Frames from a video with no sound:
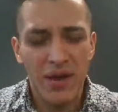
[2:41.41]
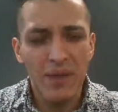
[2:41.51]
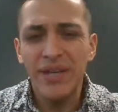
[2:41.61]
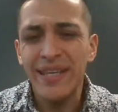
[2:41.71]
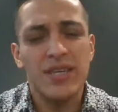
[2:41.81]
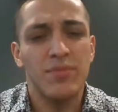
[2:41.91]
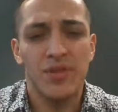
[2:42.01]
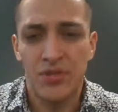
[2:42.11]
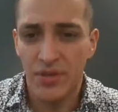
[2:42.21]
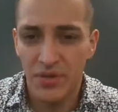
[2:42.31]
How many
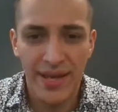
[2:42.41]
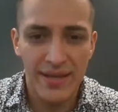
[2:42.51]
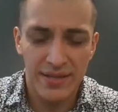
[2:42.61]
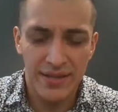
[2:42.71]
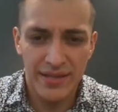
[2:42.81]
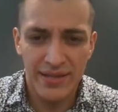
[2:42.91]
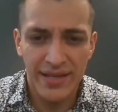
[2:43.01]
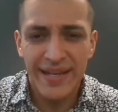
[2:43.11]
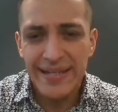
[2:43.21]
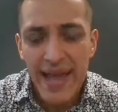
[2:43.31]
emails do you get
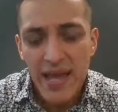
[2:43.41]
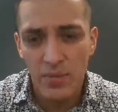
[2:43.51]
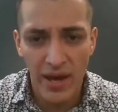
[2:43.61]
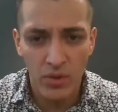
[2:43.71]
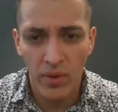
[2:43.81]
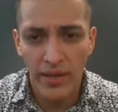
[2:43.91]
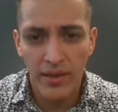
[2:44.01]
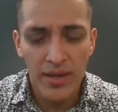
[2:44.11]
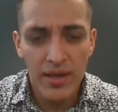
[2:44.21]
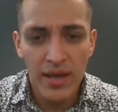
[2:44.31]
in a day, by the way?